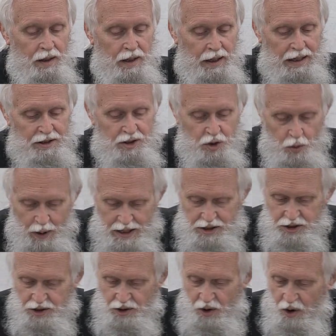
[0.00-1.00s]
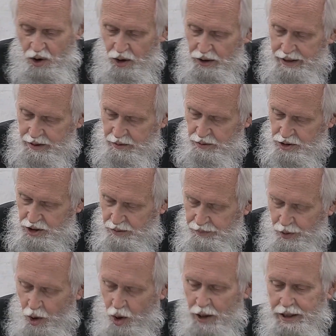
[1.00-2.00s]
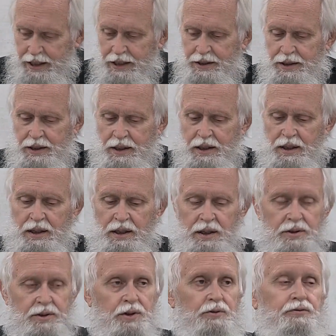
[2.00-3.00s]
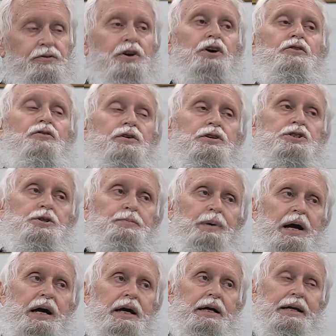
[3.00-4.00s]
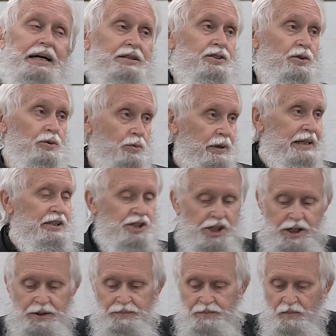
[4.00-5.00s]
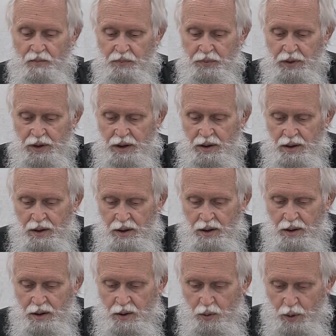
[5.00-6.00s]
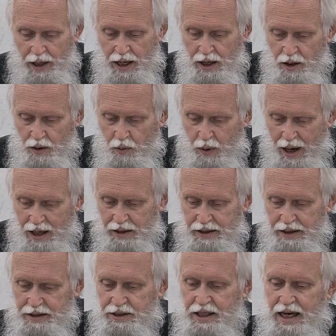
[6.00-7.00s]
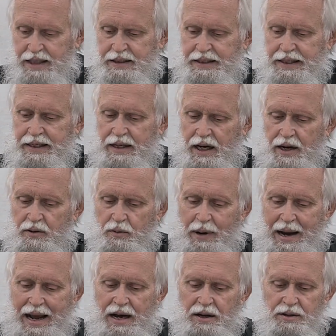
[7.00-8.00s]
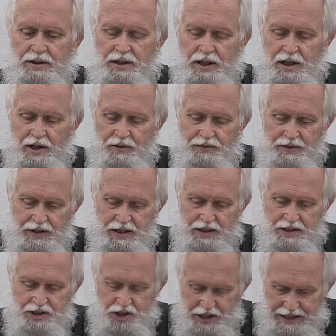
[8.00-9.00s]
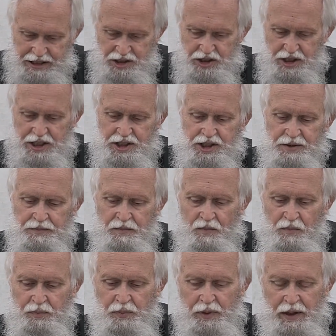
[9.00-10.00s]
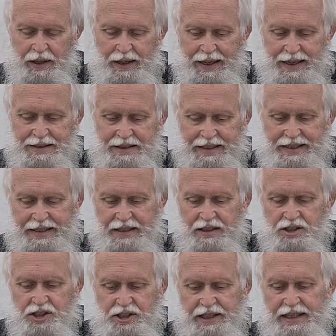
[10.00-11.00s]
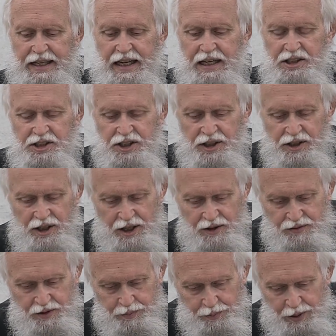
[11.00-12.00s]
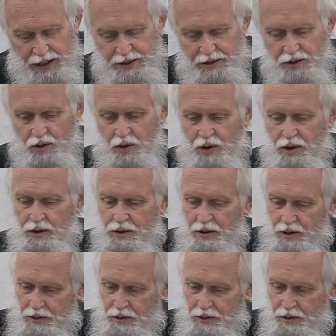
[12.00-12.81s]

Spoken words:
As questor, he was appointed to further Spain, that's a region, where, while conducting a round of assizes at the instigation of the praetor,